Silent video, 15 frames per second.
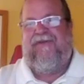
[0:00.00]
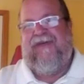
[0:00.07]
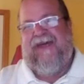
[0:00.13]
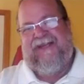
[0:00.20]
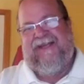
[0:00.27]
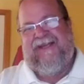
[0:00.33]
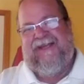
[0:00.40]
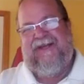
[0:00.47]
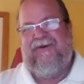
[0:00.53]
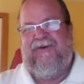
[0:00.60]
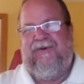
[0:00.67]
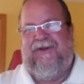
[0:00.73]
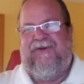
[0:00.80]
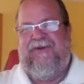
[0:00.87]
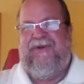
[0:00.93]
thank you. And
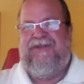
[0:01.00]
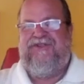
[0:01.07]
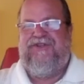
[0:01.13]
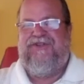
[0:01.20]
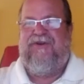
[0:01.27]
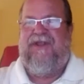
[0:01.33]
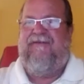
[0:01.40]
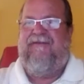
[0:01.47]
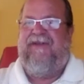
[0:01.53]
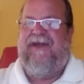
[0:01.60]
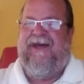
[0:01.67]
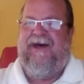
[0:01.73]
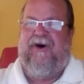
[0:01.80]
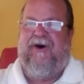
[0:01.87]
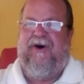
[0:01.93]
we'd sure love to
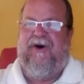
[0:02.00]
help